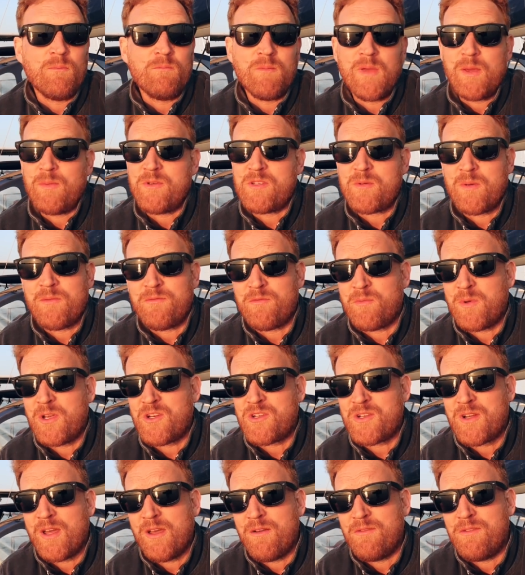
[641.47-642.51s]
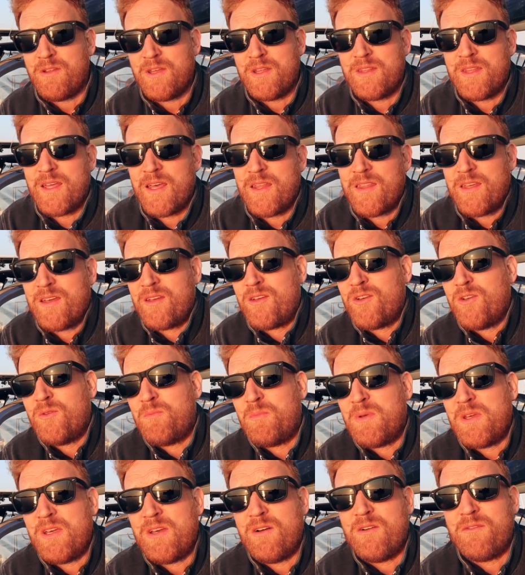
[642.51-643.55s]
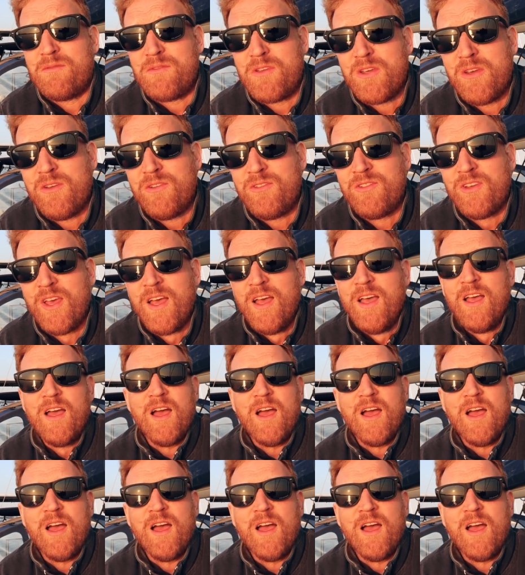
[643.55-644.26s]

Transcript: maybe some information hopefully in there that could be of use,